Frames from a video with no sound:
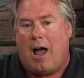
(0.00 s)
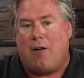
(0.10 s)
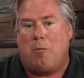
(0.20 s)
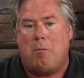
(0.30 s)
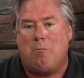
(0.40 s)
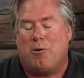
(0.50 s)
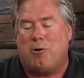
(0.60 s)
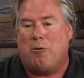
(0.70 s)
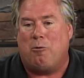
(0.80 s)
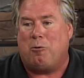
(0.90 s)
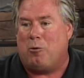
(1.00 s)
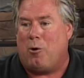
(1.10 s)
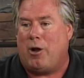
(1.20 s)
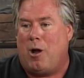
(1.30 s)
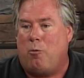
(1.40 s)
I remember
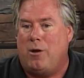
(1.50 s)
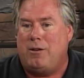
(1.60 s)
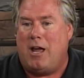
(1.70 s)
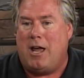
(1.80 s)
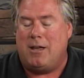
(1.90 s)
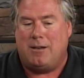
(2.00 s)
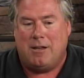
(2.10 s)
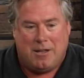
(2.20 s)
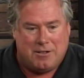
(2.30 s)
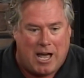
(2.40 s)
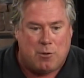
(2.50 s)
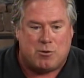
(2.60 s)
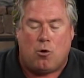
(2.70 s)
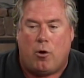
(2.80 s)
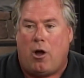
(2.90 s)
growing up one day, and dad
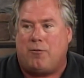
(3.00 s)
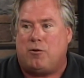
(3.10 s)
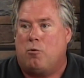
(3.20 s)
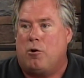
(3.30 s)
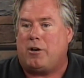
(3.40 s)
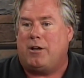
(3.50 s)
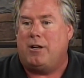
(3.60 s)
was going off to work,